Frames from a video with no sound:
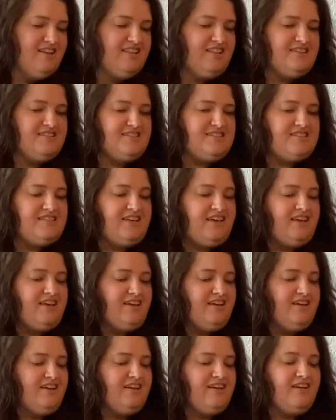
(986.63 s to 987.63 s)
Let's
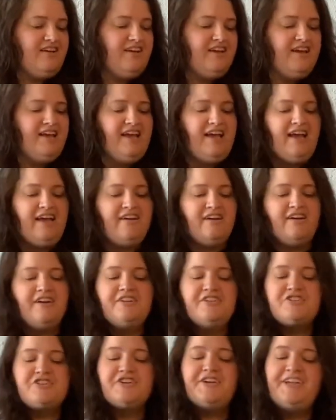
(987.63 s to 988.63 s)
see. And
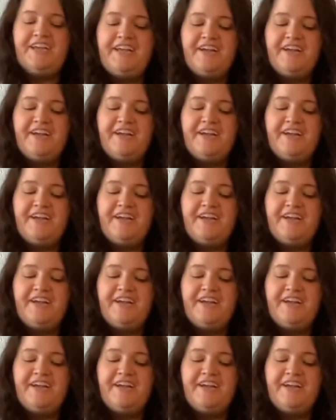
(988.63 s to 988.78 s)
under